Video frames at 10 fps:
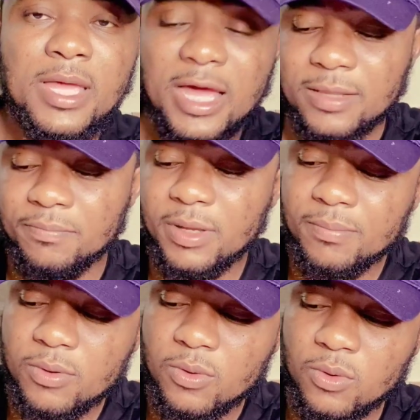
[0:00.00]
And
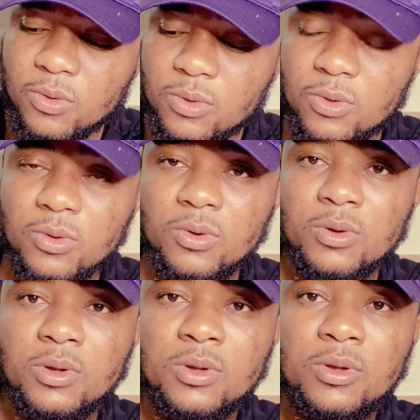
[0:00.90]
people
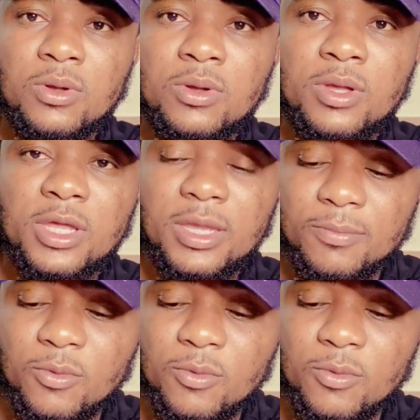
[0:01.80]
keep